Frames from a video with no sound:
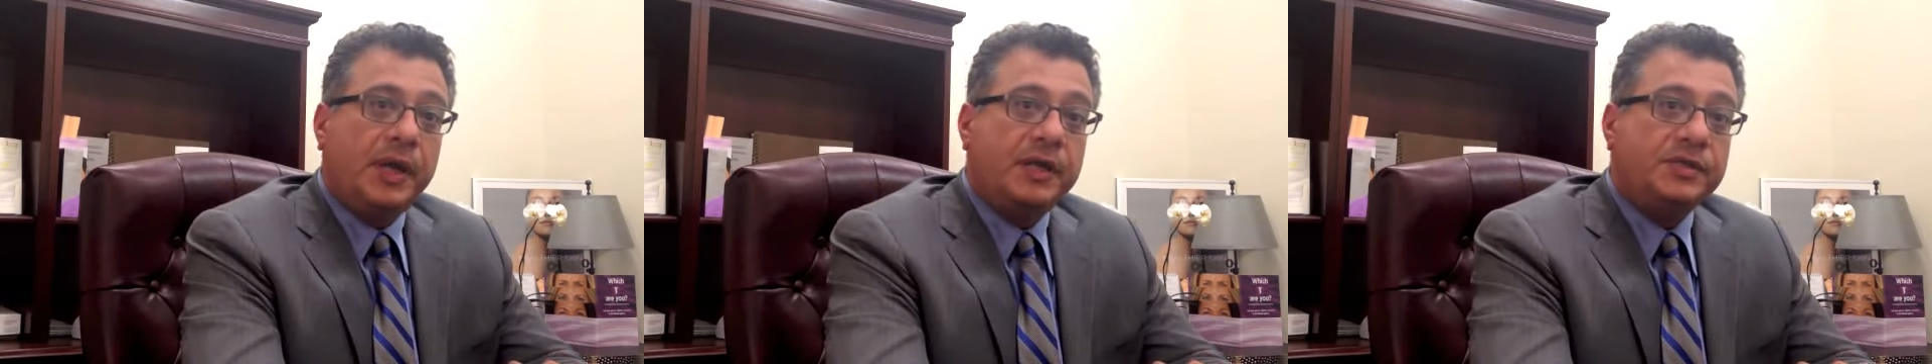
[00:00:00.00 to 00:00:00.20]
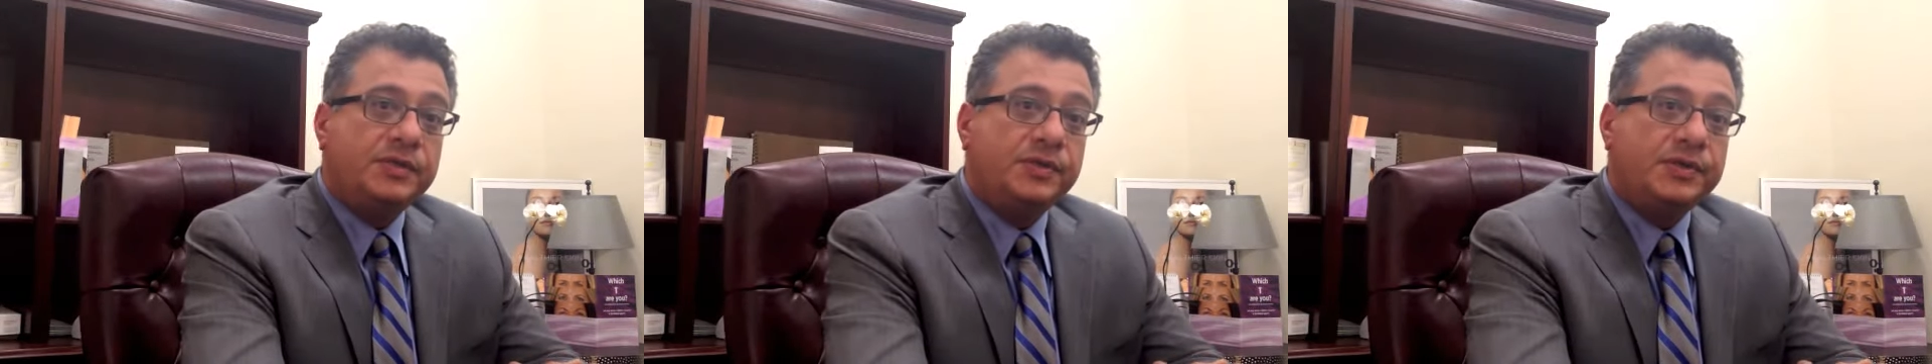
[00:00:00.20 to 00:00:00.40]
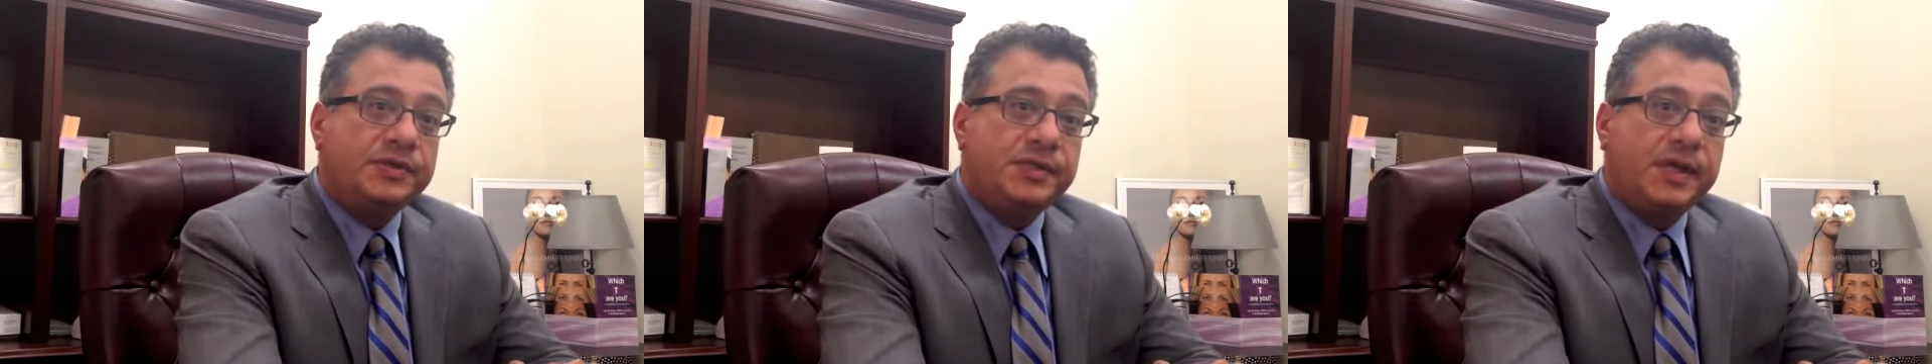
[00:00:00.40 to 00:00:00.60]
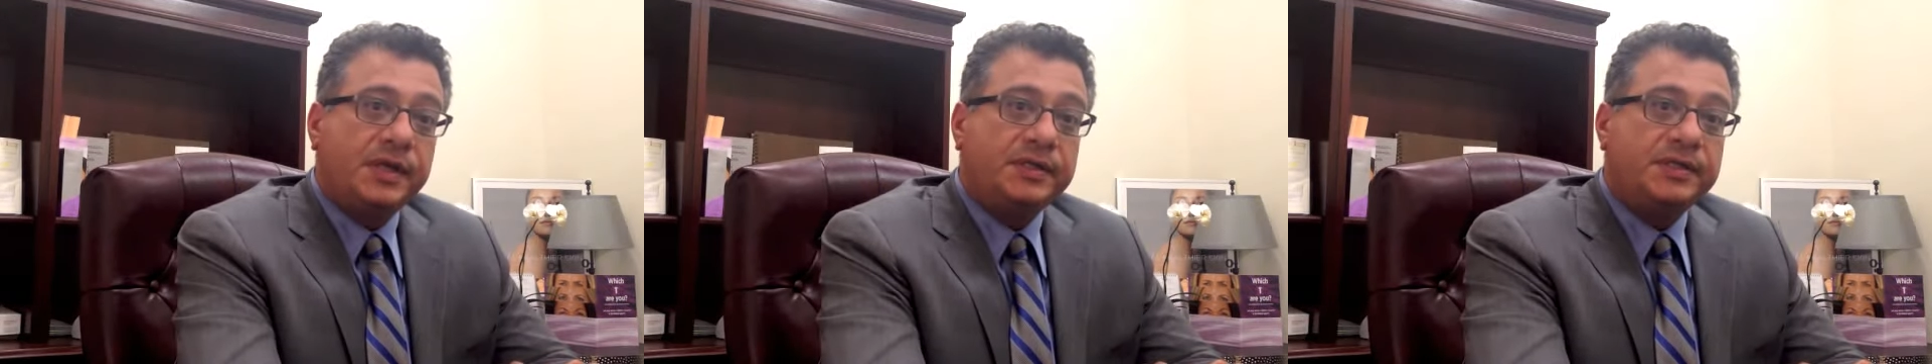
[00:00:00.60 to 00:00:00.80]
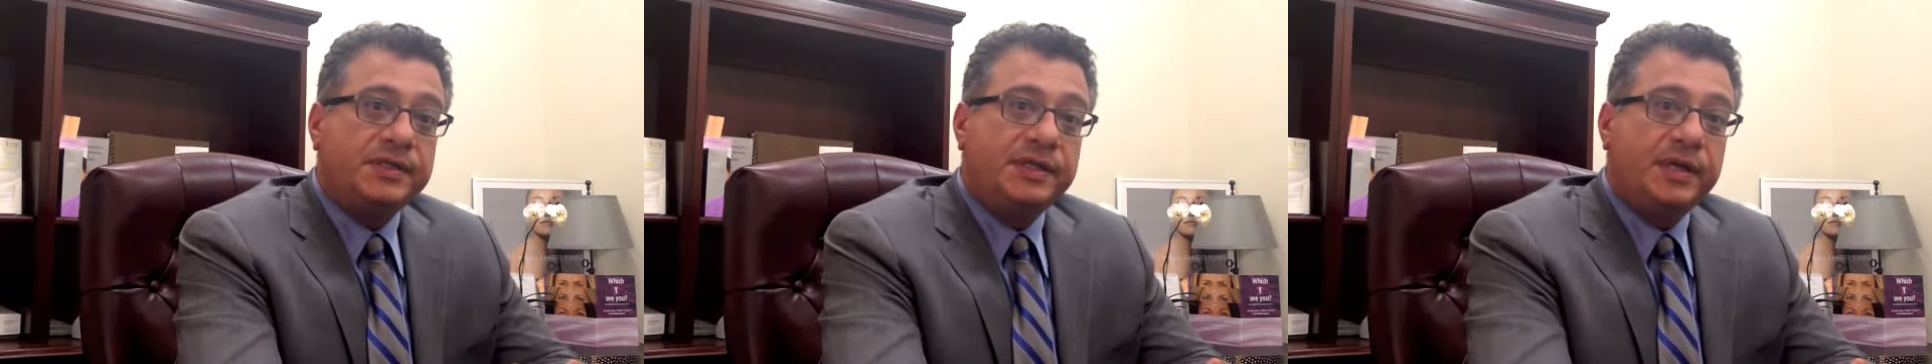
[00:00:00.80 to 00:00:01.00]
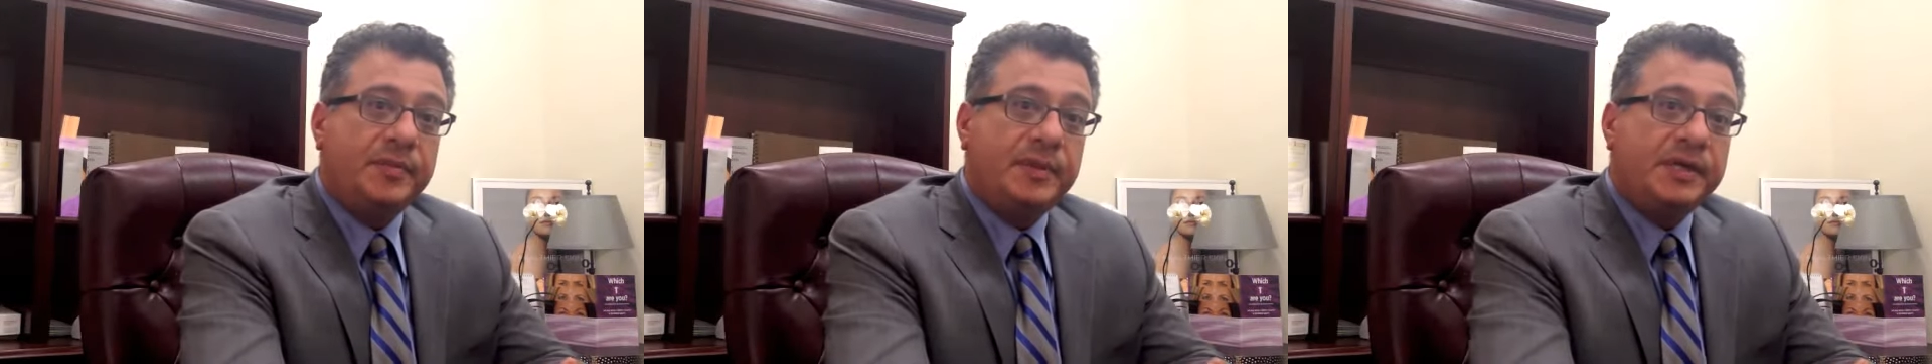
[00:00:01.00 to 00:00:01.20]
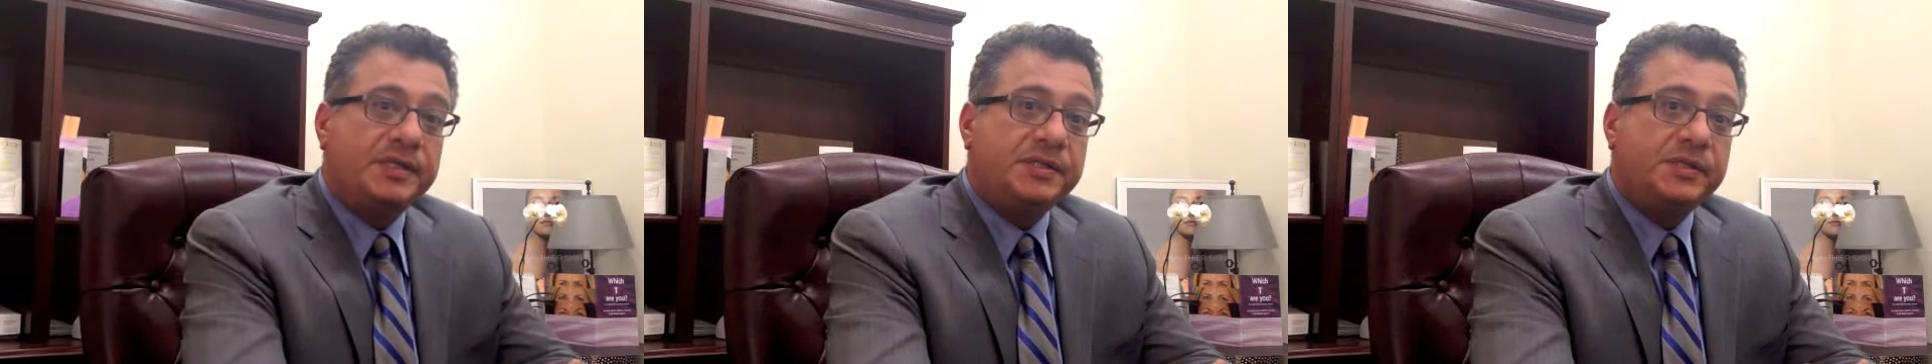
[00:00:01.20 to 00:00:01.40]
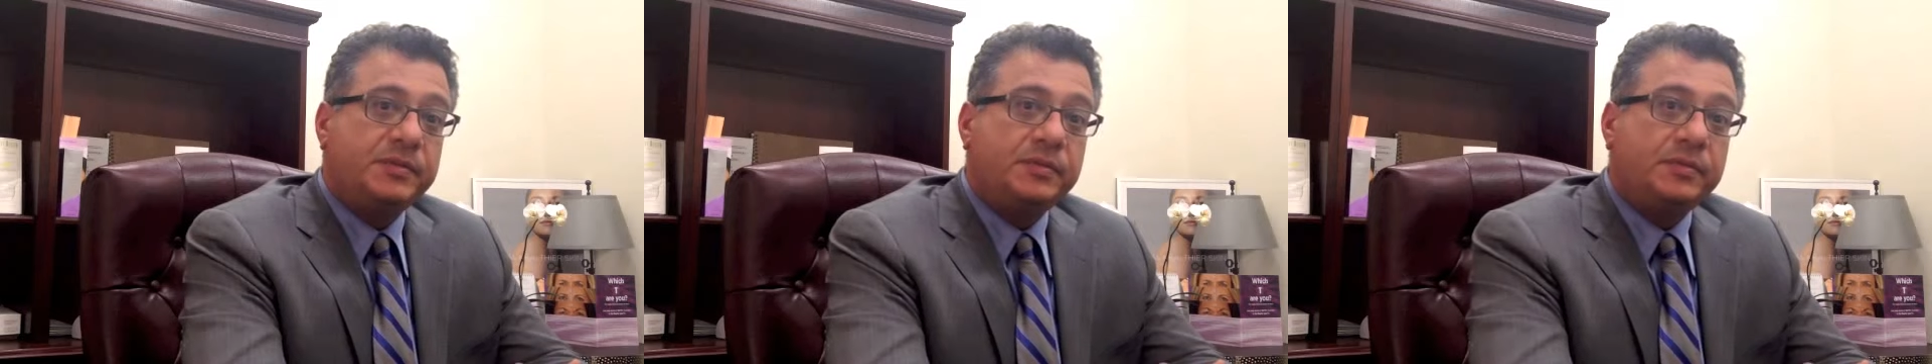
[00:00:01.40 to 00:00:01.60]
as a result,
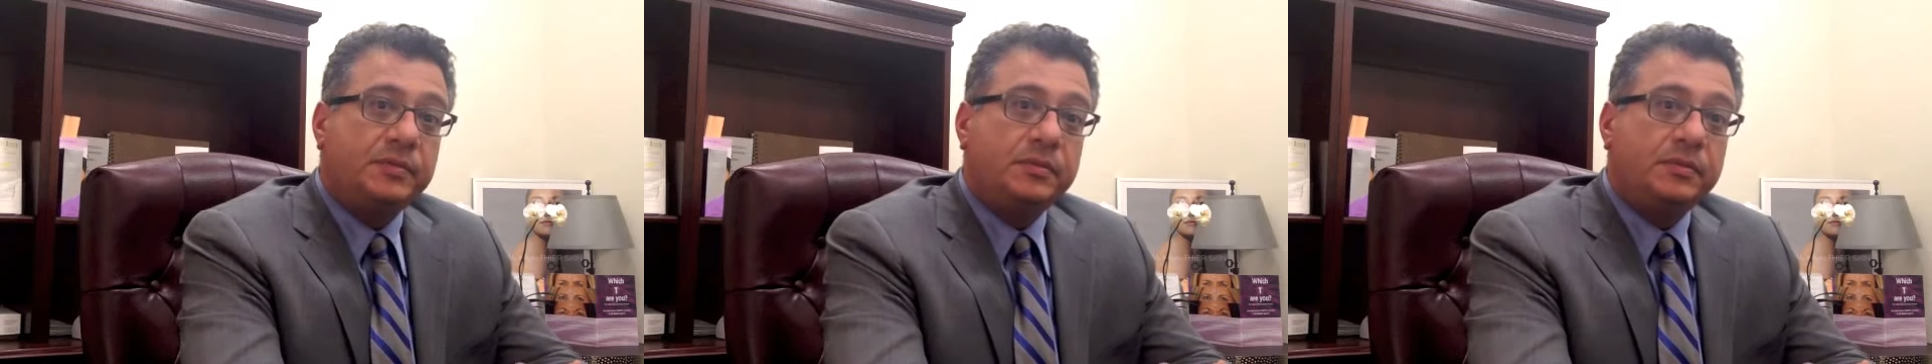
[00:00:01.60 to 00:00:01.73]
TMS